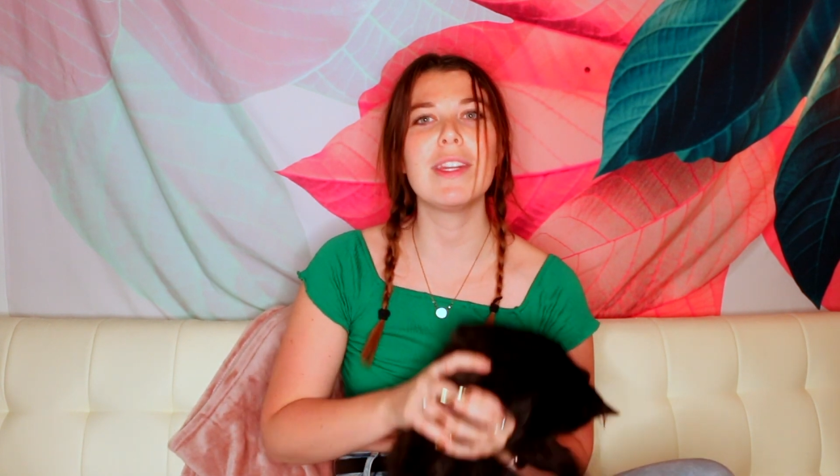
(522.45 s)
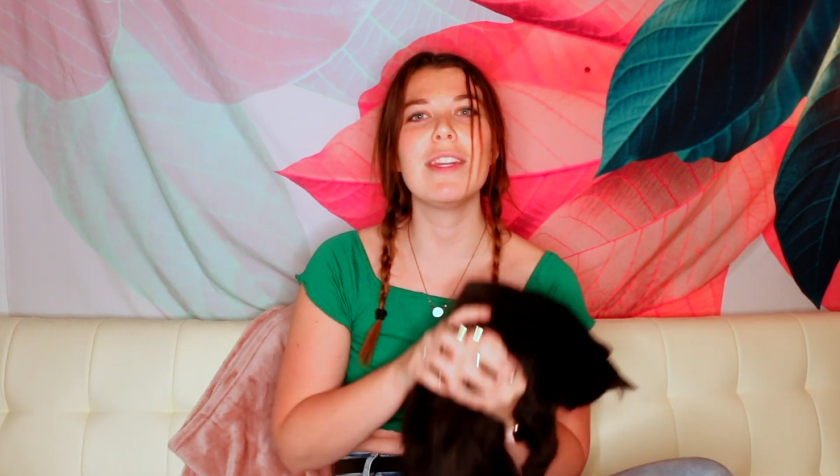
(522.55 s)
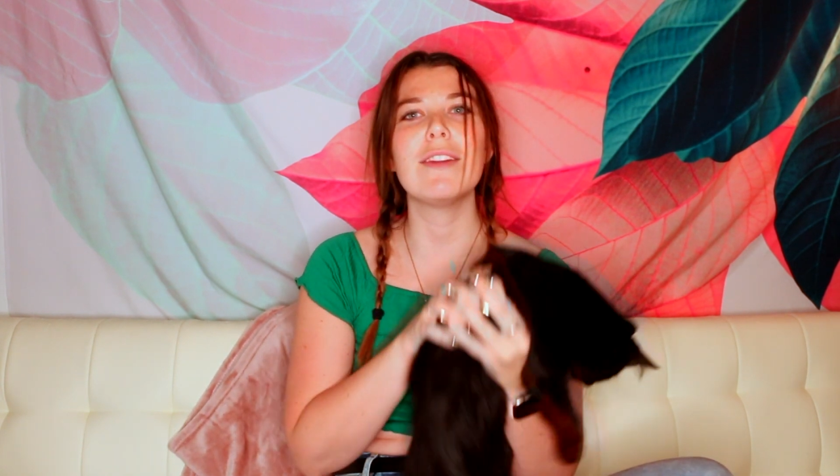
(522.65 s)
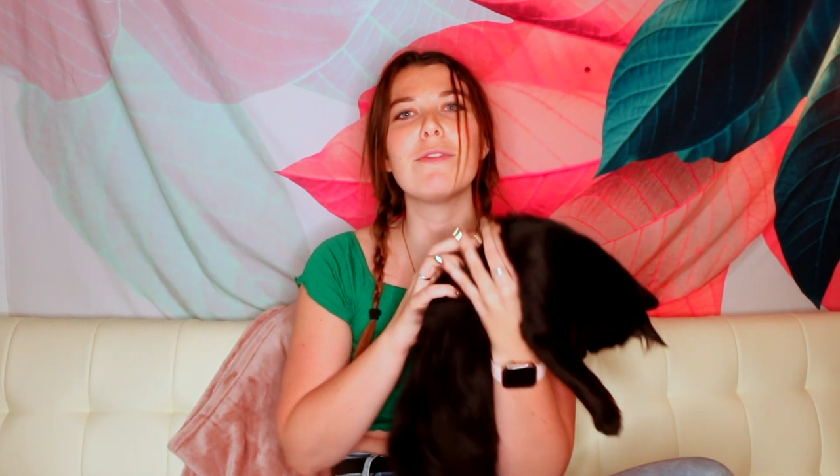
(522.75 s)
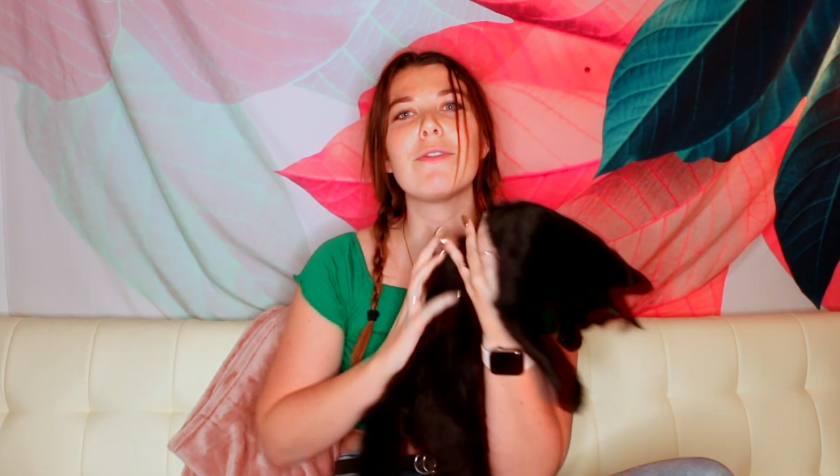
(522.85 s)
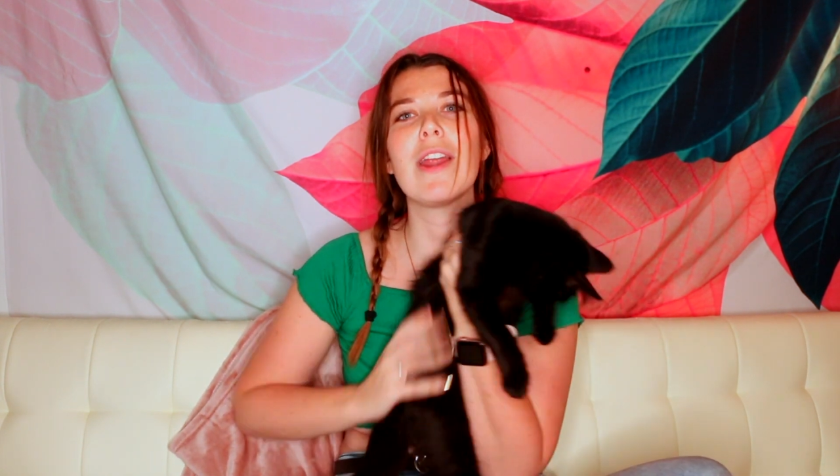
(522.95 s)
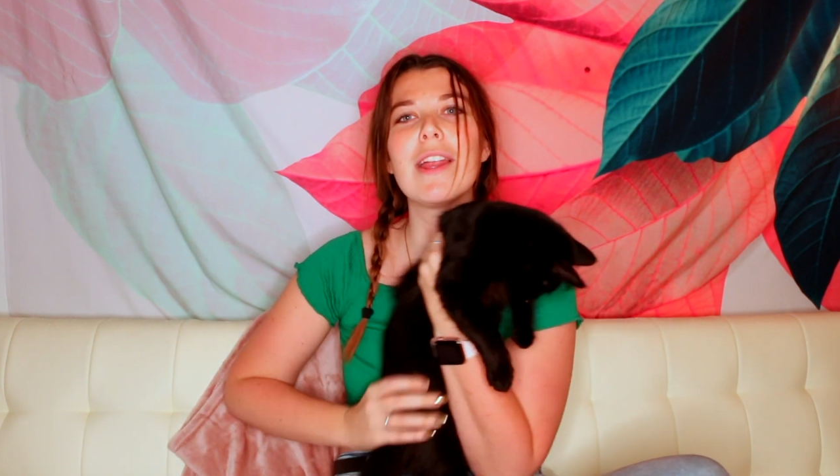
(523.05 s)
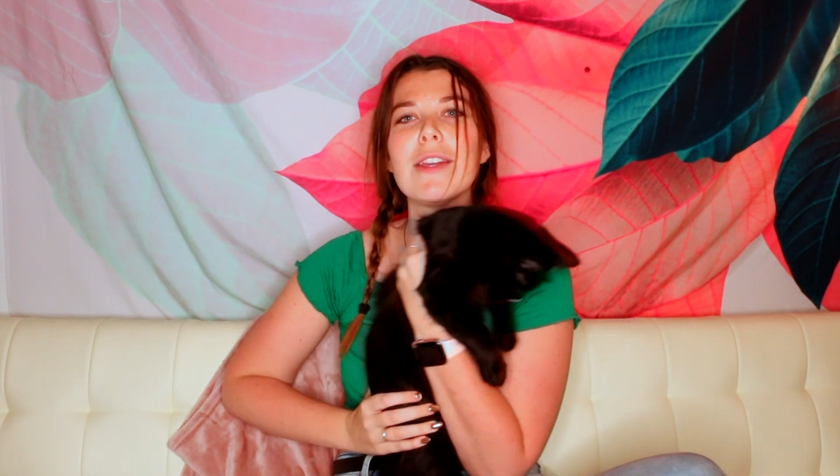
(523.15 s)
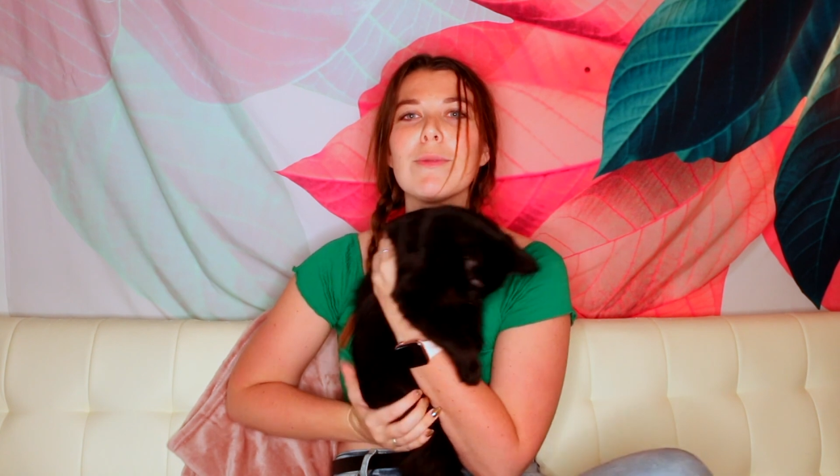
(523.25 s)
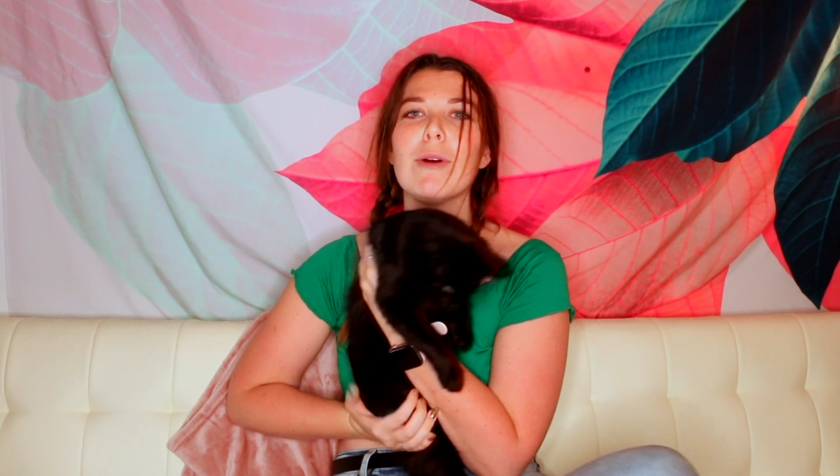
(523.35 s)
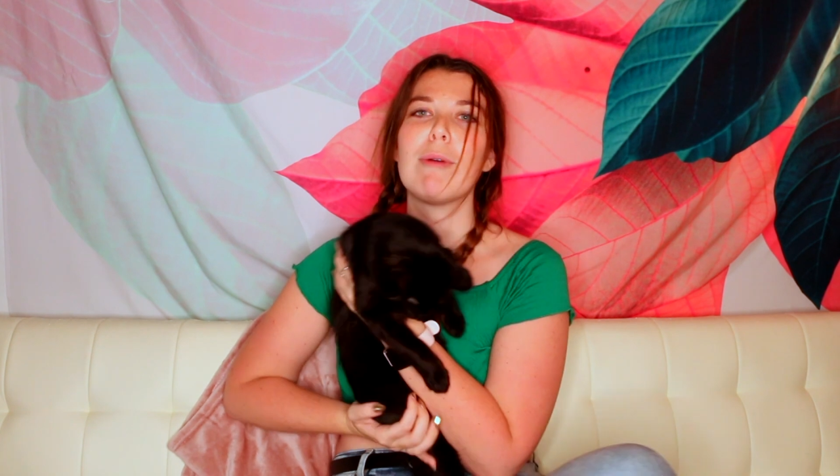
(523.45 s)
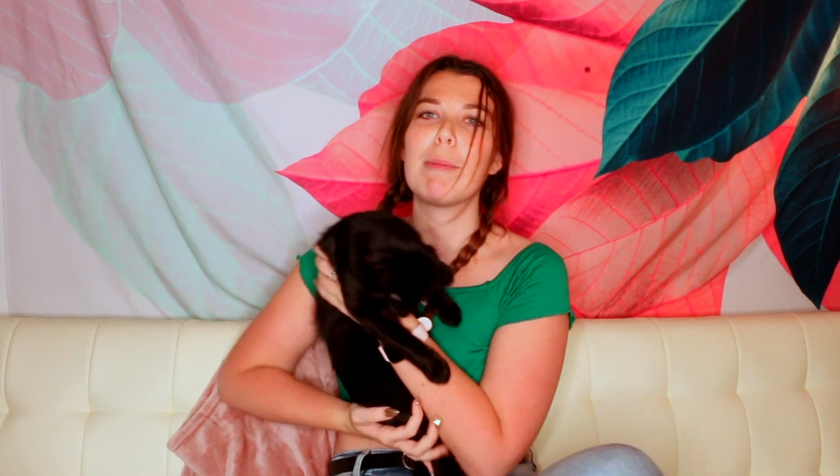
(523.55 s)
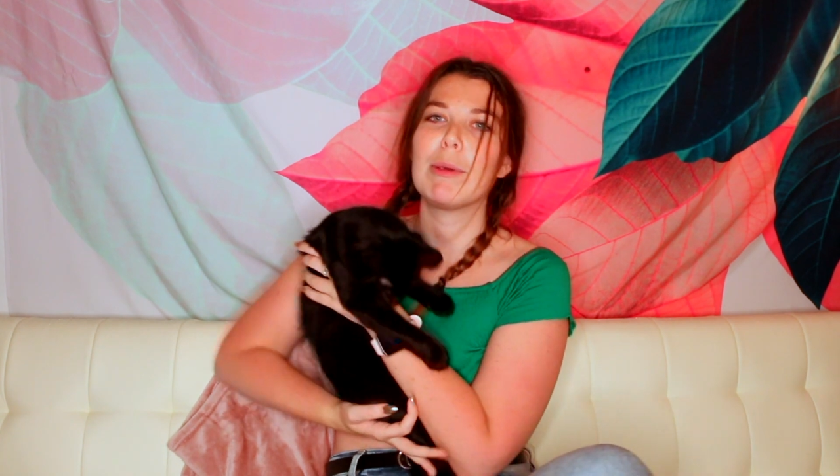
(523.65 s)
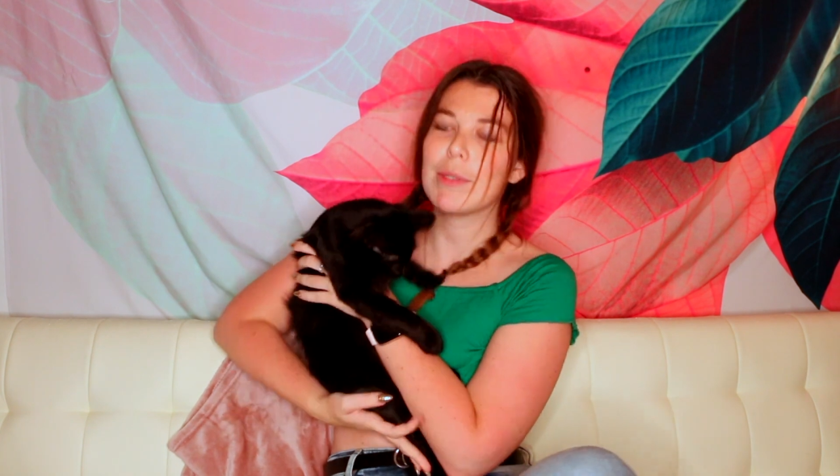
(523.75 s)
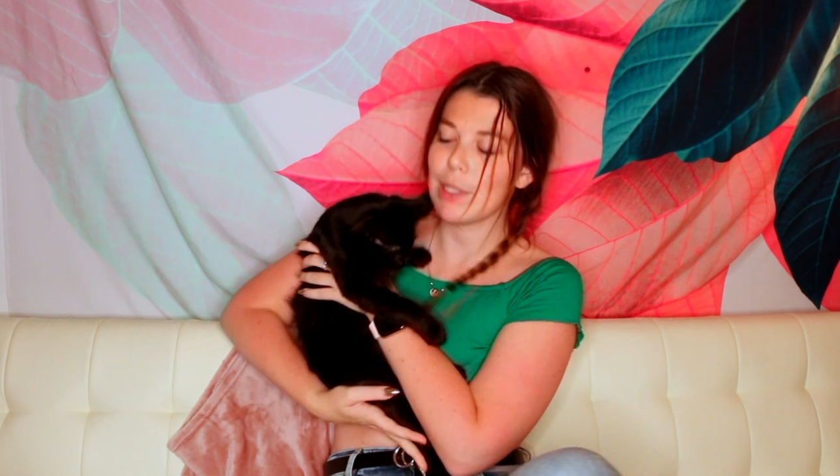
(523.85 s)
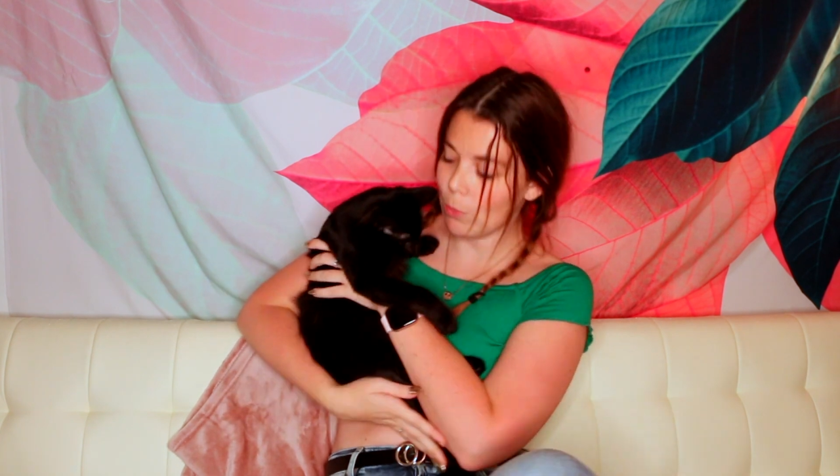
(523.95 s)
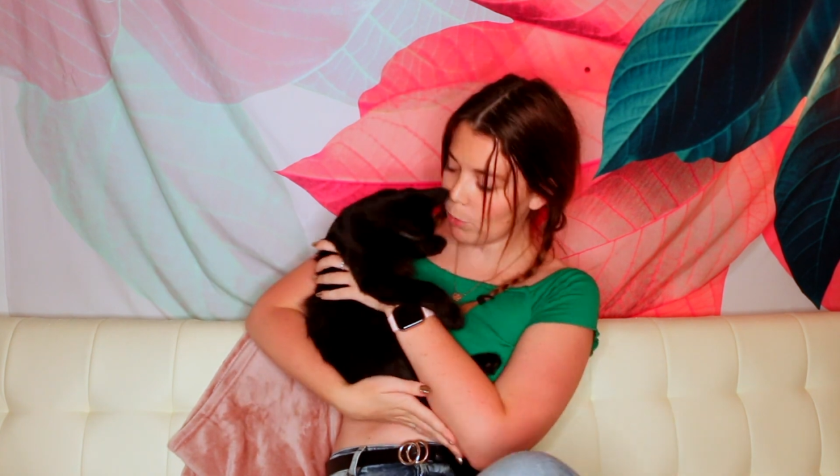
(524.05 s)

needed a friend while Mommy was at